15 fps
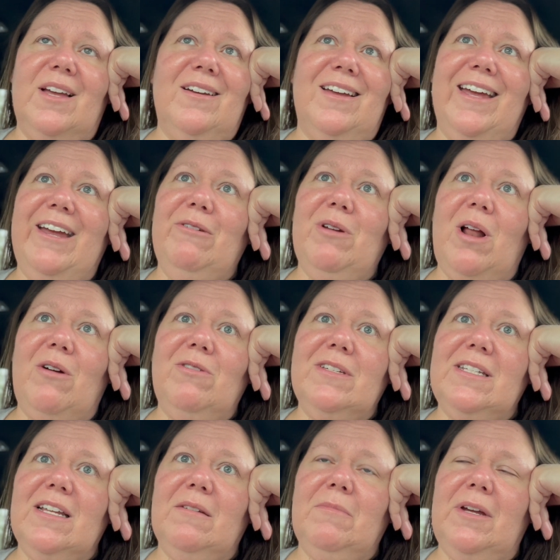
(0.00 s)
he would
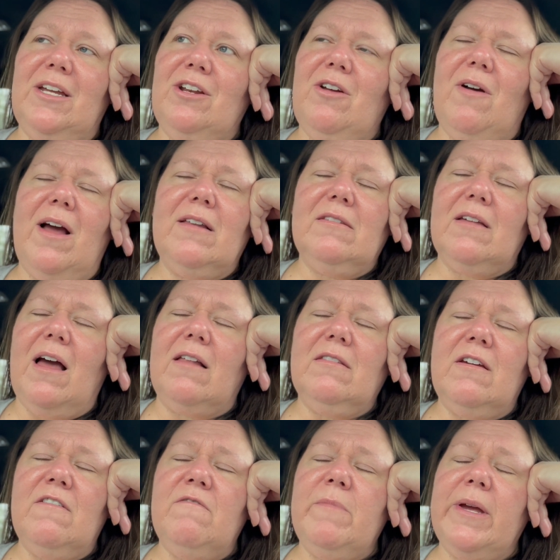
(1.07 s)
always tell me, I
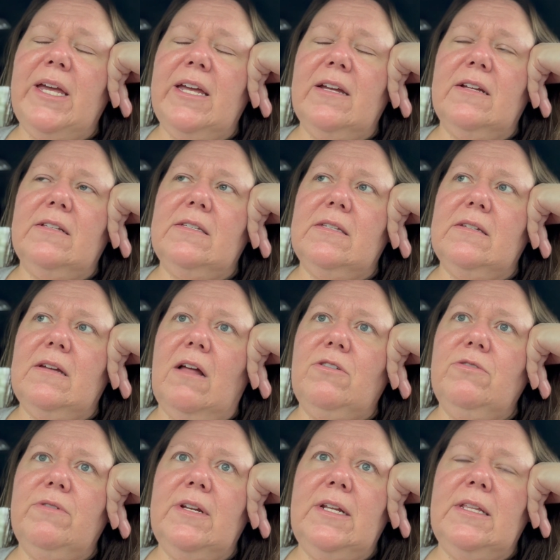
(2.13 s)
love my kids. I'll
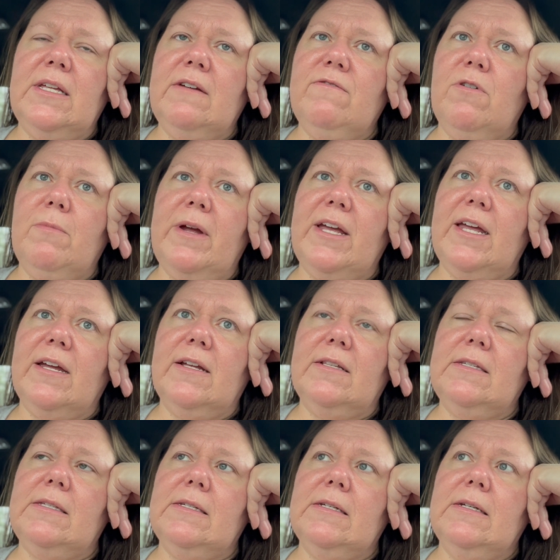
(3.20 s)
do anything for my
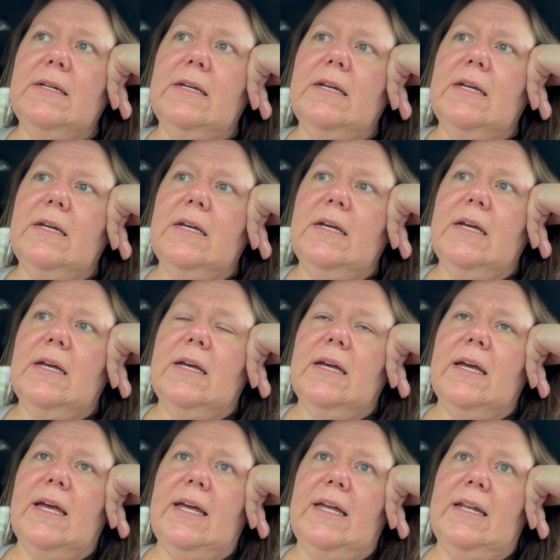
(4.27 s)
kids.
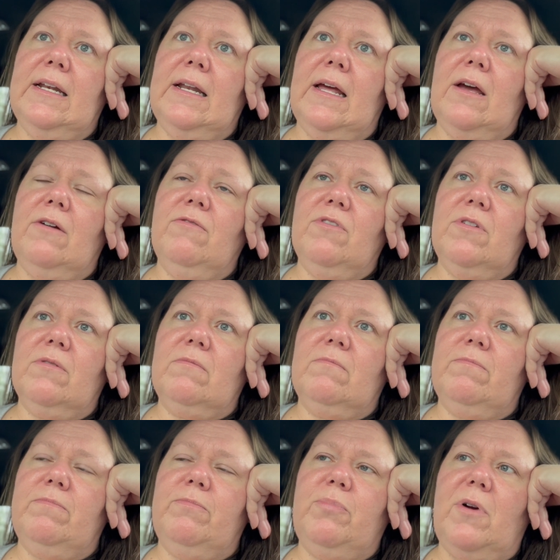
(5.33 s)
And over the
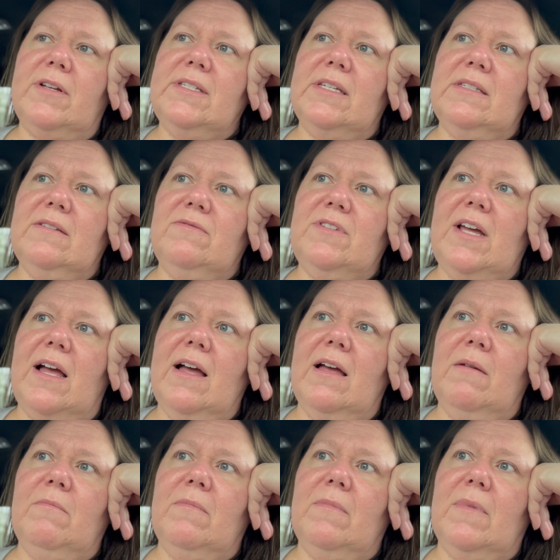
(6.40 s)
process of
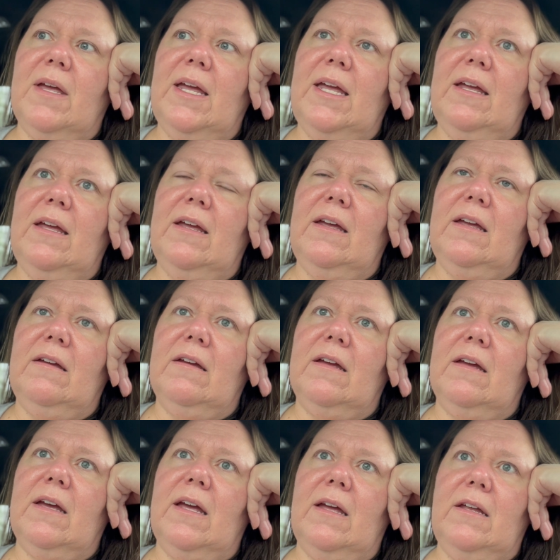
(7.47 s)
time, he
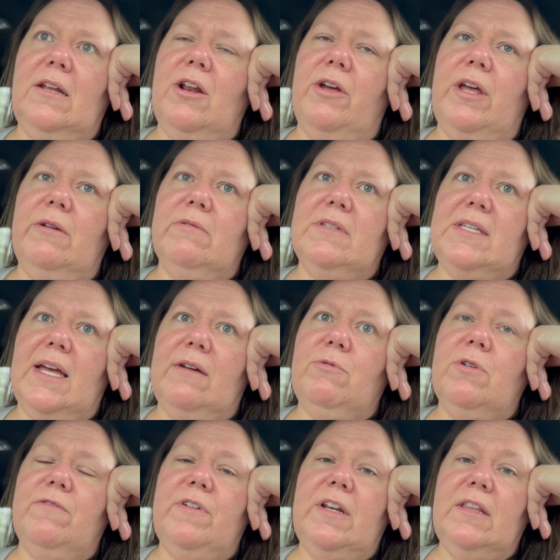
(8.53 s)
would say,
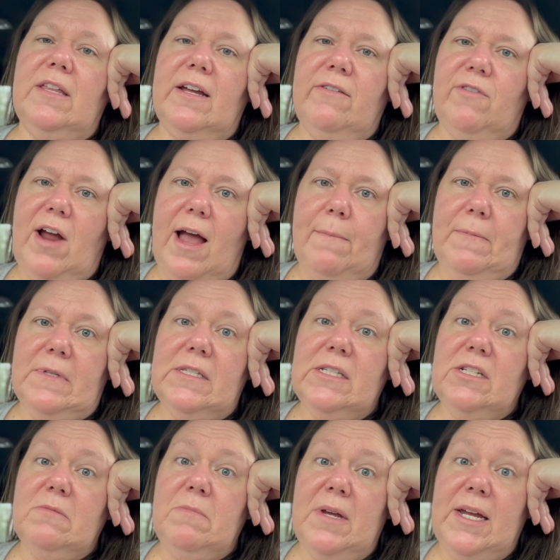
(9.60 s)
well, if anything ever happens
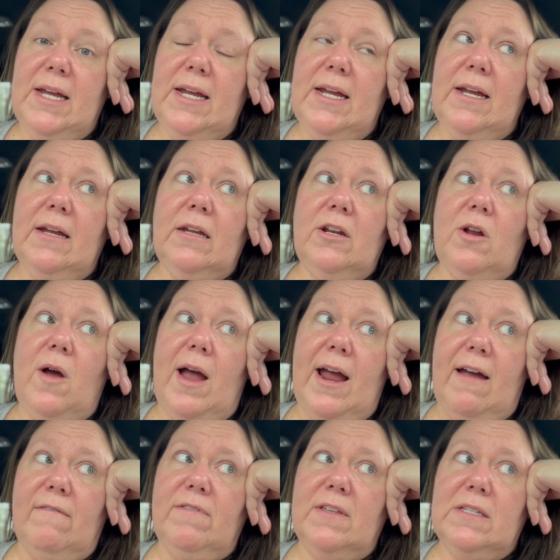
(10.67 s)
to me, I
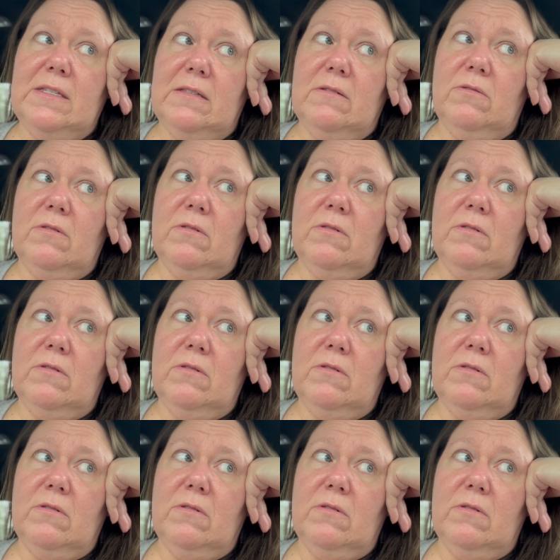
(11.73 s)
have this